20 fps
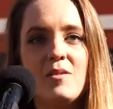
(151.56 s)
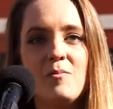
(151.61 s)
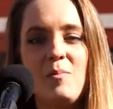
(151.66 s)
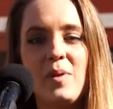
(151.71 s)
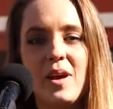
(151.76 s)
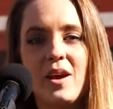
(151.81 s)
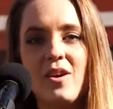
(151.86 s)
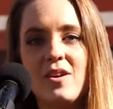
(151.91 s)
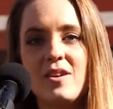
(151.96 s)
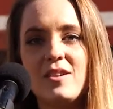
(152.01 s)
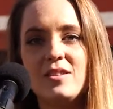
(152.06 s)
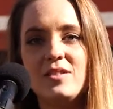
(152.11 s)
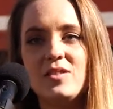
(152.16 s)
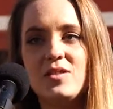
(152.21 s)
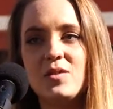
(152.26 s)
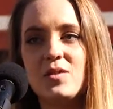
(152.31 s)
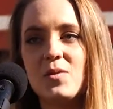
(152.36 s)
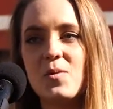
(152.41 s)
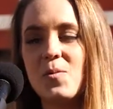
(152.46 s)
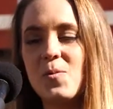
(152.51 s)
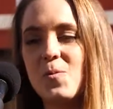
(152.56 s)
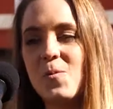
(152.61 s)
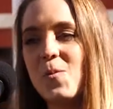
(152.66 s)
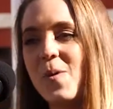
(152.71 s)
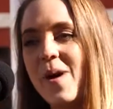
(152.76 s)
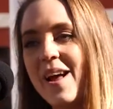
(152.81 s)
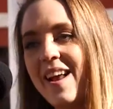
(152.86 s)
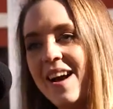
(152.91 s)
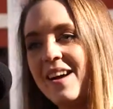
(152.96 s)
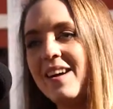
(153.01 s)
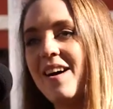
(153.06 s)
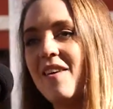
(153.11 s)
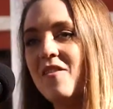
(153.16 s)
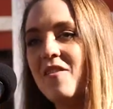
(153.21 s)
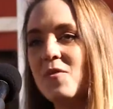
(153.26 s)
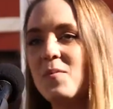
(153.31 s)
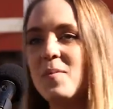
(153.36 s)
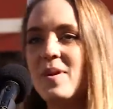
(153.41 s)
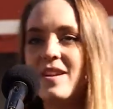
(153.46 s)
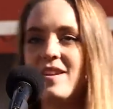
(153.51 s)
because when our
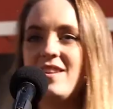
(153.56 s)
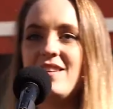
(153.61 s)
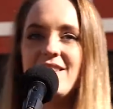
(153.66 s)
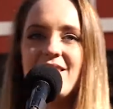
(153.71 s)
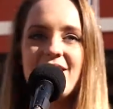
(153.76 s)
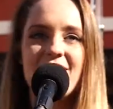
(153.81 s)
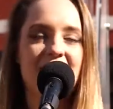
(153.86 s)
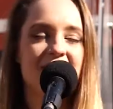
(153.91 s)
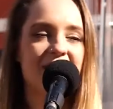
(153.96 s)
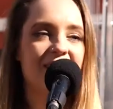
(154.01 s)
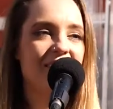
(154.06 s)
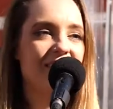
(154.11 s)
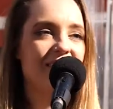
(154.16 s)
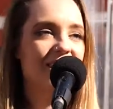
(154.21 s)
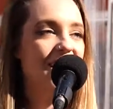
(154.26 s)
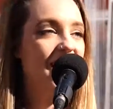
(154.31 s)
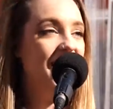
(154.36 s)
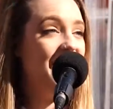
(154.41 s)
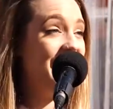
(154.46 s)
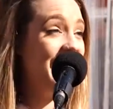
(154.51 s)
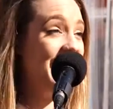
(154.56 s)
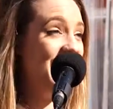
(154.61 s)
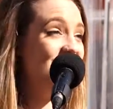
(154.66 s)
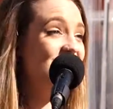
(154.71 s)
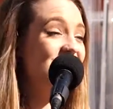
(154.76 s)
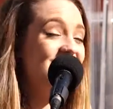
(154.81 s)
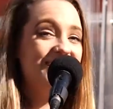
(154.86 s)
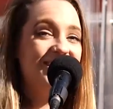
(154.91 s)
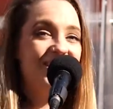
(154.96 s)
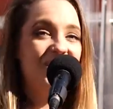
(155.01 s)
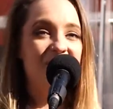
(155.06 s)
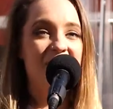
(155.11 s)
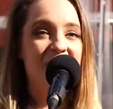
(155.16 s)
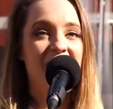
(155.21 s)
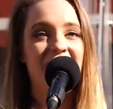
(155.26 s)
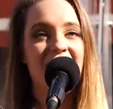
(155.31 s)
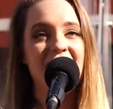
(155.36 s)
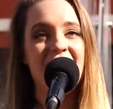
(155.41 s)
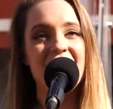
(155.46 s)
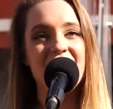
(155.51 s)
government allows us to marry